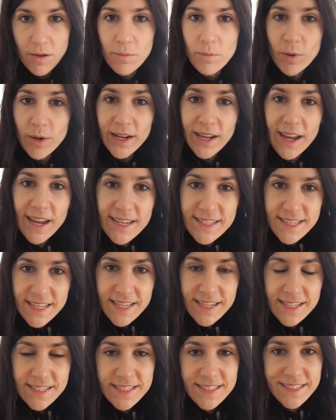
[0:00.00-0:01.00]
Morning guys,
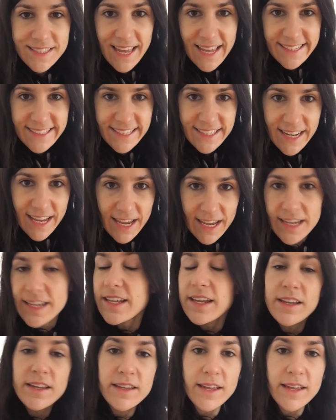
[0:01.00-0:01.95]
it is Saturday.